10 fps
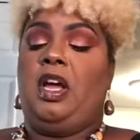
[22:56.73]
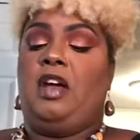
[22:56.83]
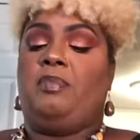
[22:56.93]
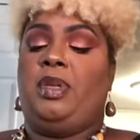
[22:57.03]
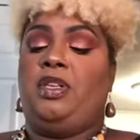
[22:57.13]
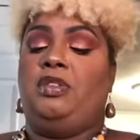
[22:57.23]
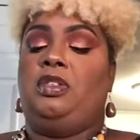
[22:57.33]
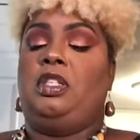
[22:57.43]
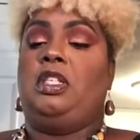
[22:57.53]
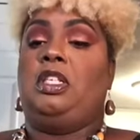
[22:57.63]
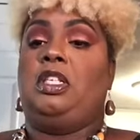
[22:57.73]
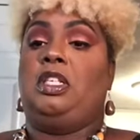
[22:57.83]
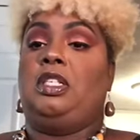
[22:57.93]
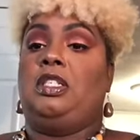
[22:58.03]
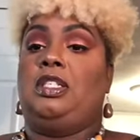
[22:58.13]
I've been using
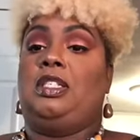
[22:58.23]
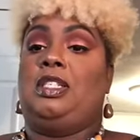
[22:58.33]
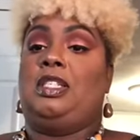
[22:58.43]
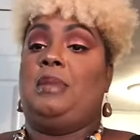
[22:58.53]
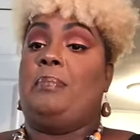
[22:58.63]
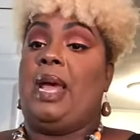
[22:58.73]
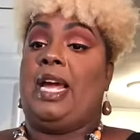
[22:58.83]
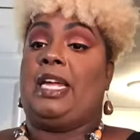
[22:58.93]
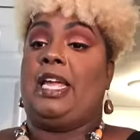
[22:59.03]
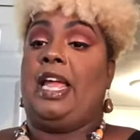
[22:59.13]
the MAC